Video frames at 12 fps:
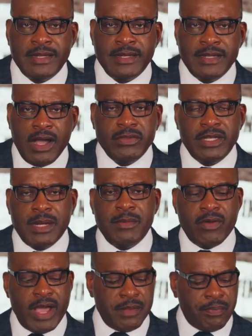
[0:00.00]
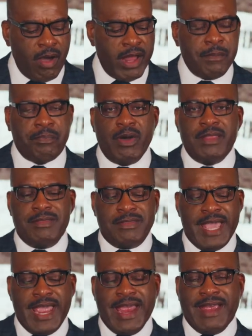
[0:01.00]
No, the Democratic Party put
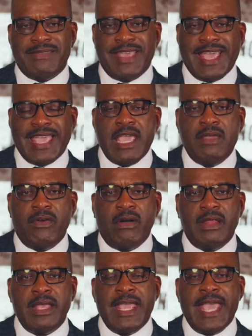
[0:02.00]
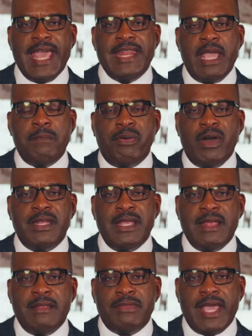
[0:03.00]
their evil and they put
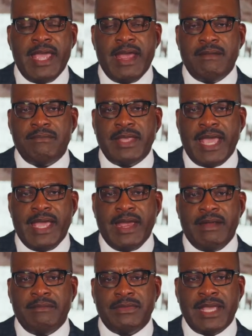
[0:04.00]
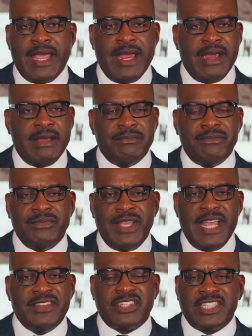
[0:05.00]
their
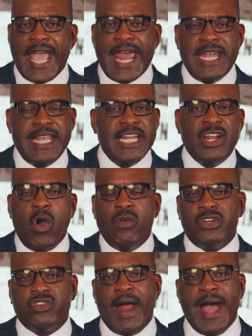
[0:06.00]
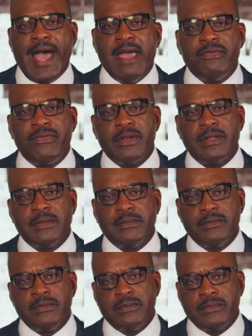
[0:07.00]
insanity into overdrive
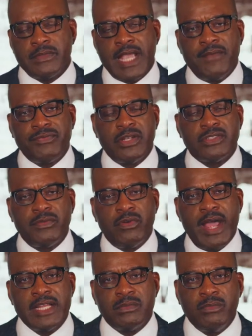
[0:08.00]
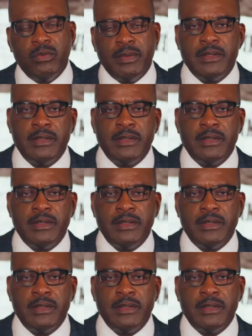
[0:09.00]
after the Civil Rights Movement.